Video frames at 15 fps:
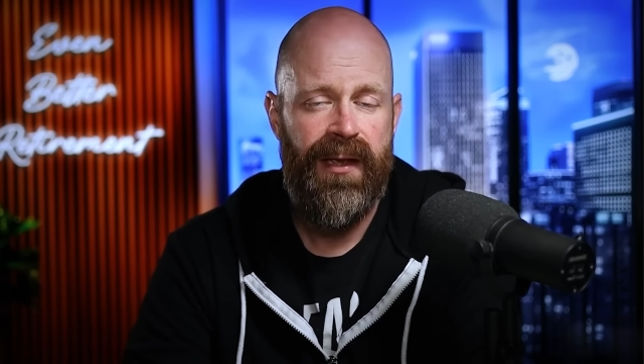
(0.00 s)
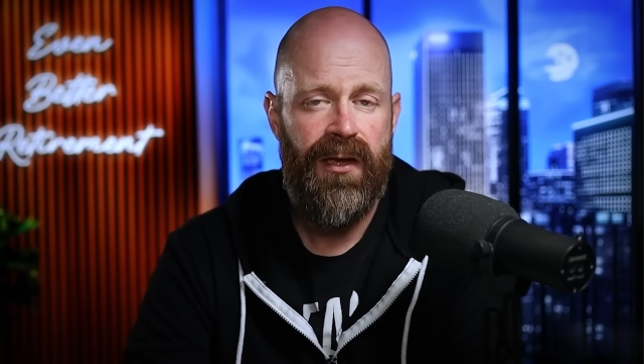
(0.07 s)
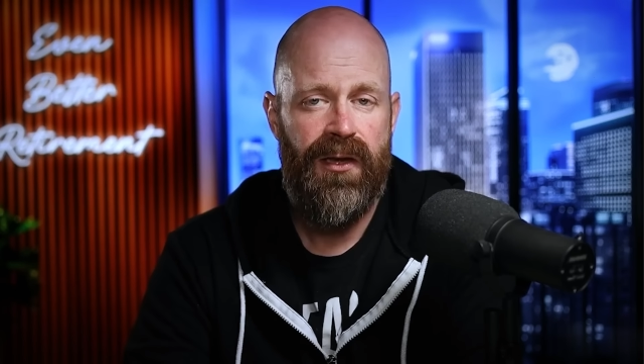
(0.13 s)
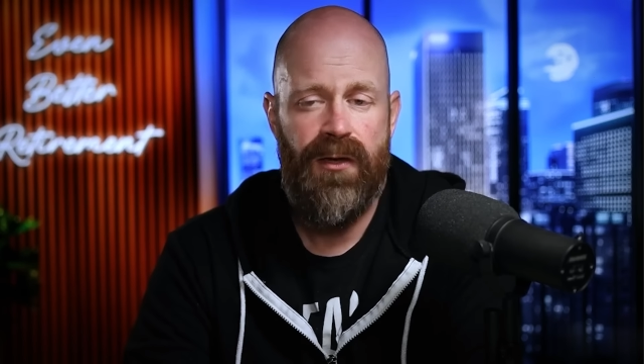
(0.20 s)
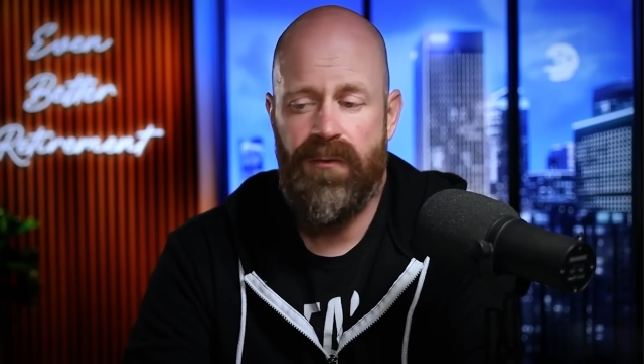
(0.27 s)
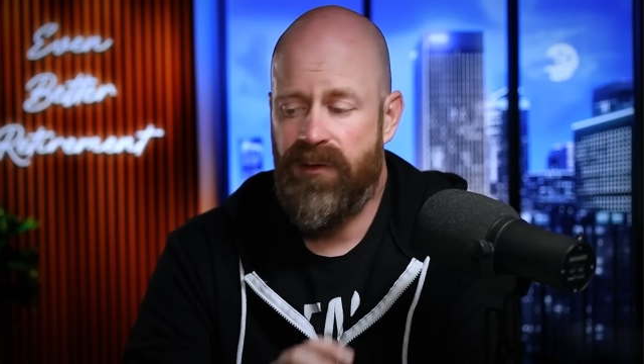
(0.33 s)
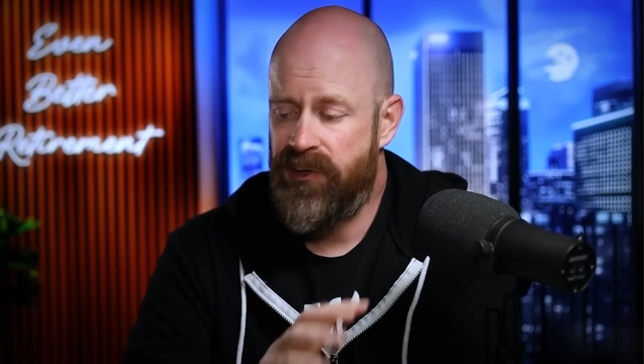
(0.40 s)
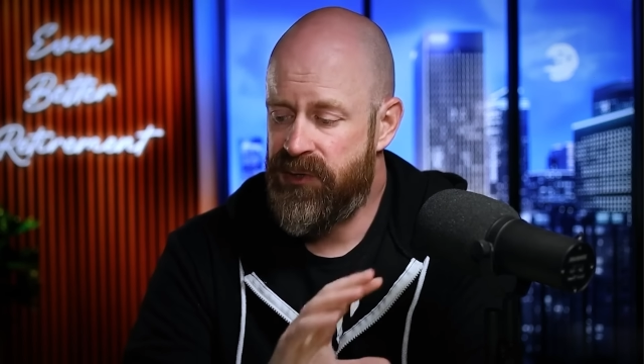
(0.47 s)

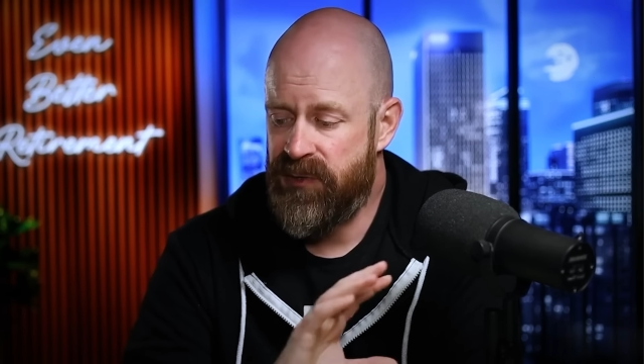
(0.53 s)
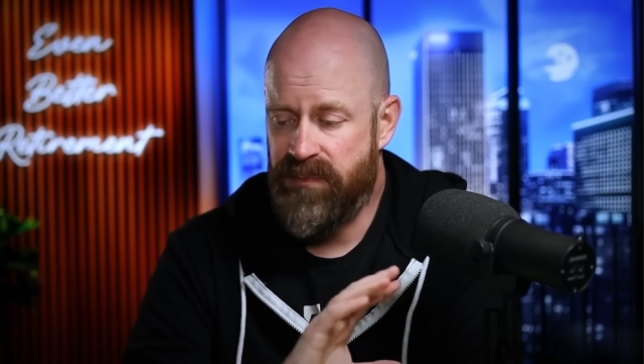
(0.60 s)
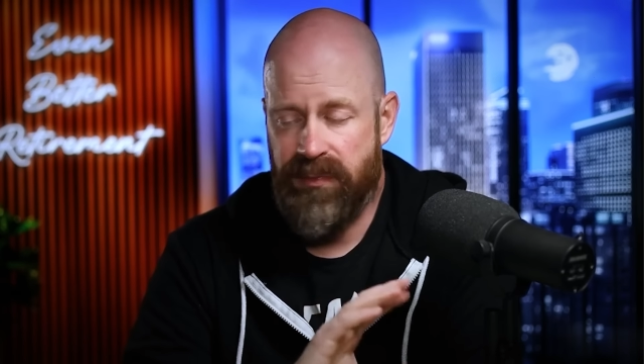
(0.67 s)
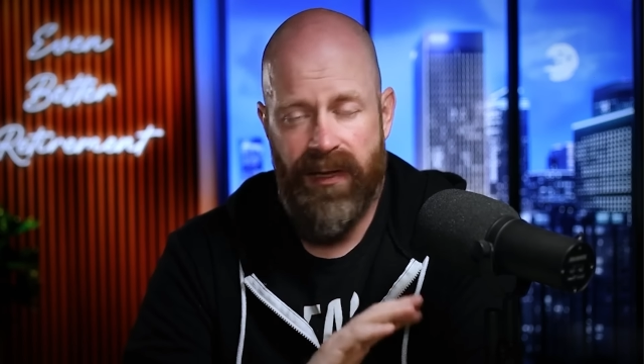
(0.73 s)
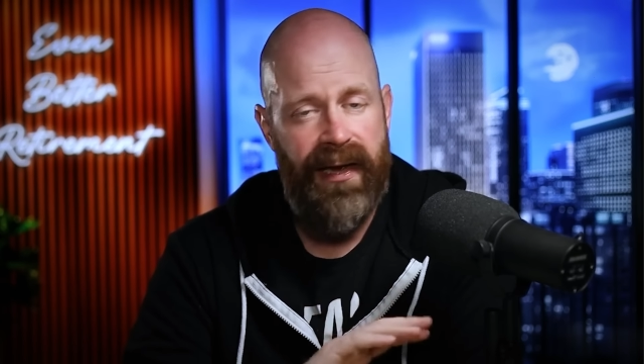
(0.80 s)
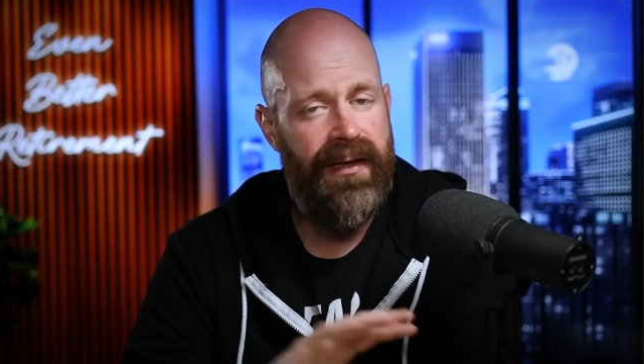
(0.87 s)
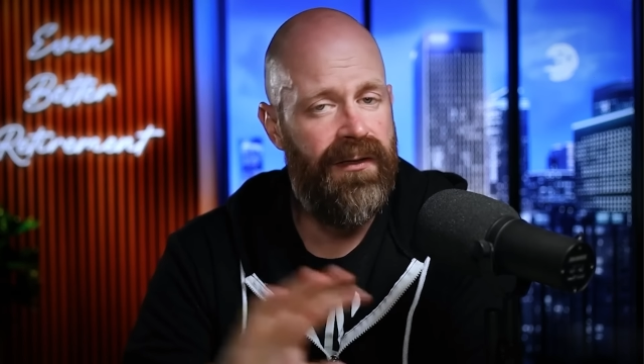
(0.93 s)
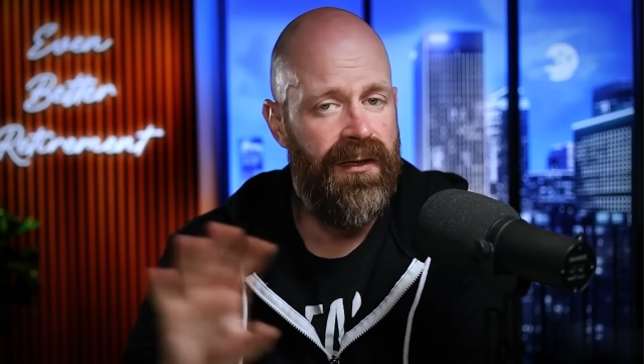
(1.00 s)
You don't want to just
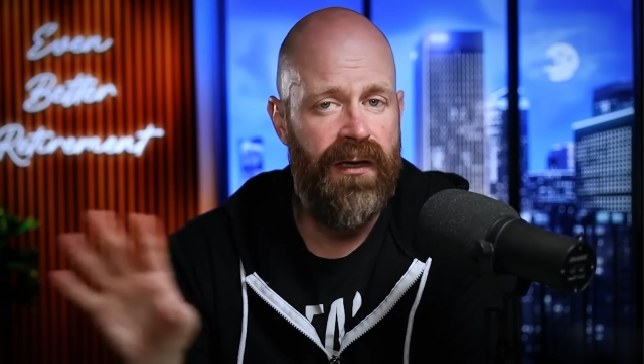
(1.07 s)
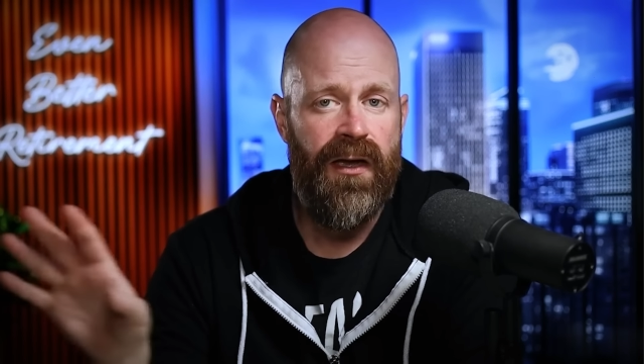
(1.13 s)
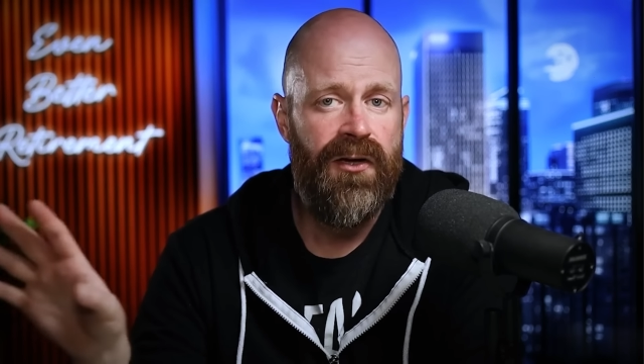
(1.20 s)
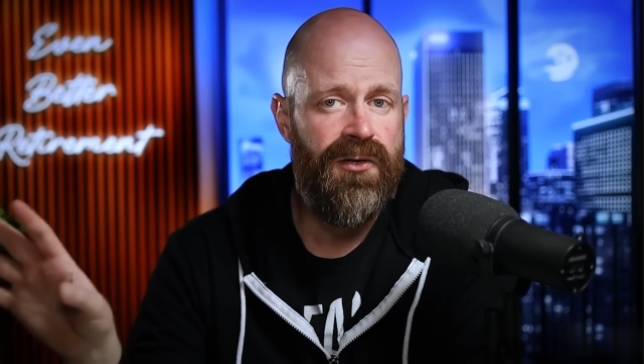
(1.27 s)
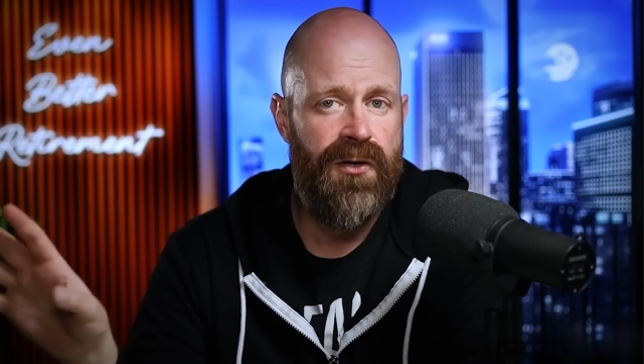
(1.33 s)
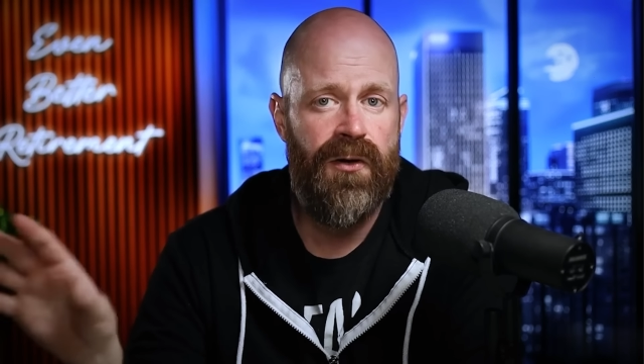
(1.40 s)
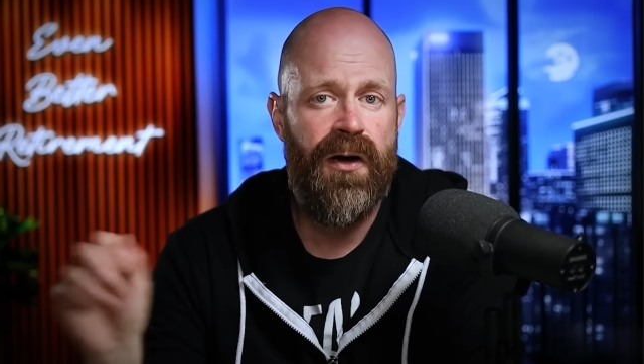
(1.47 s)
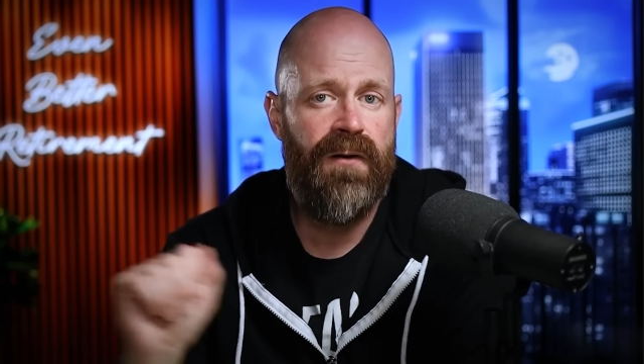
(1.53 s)
blindly
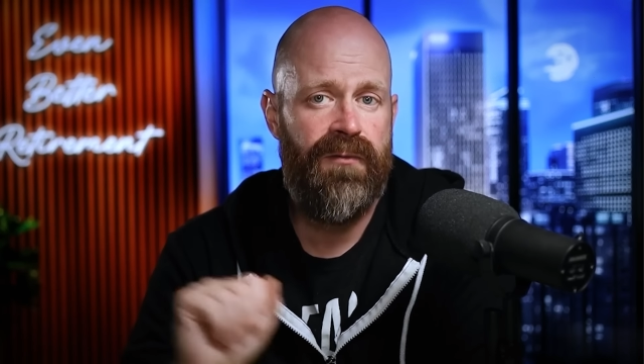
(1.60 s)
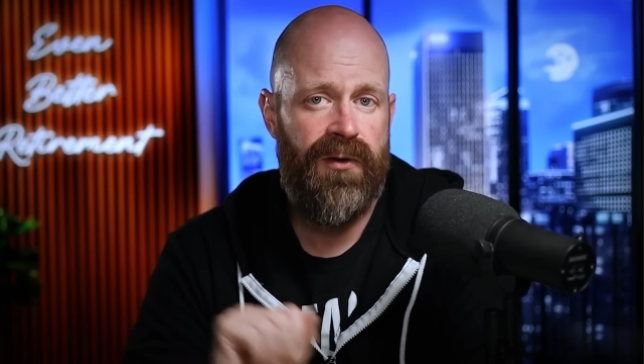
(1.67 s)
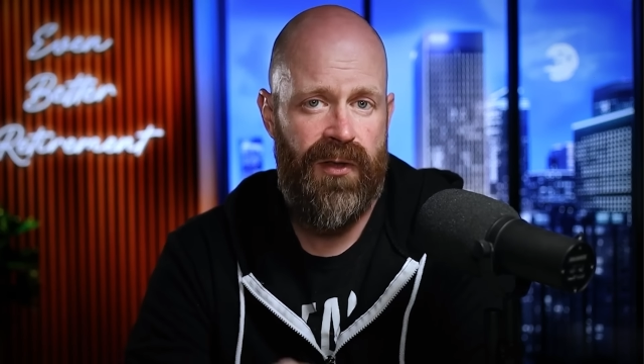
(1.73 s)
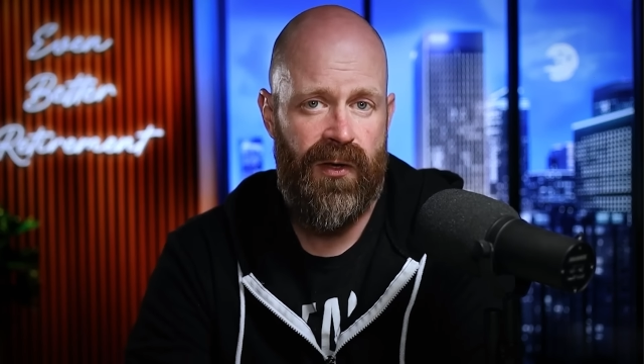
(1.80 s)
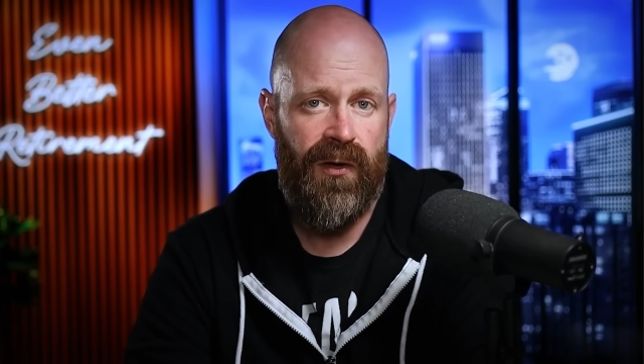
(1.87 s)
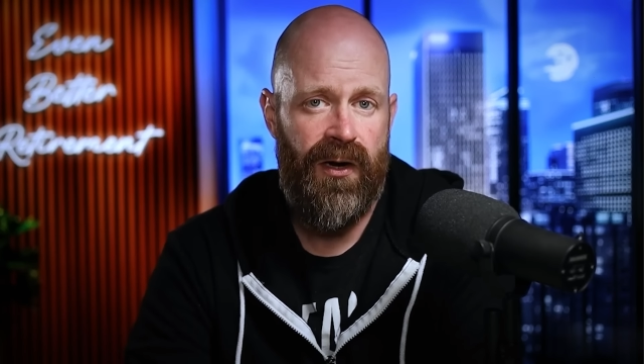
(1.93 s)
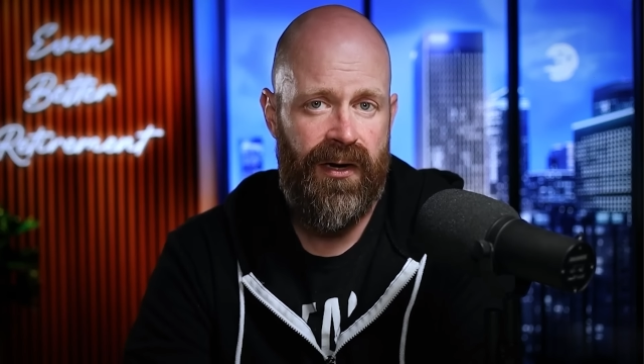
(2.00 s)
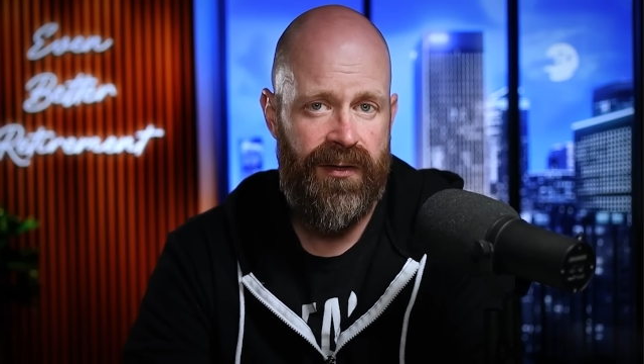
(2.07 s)
turn everything on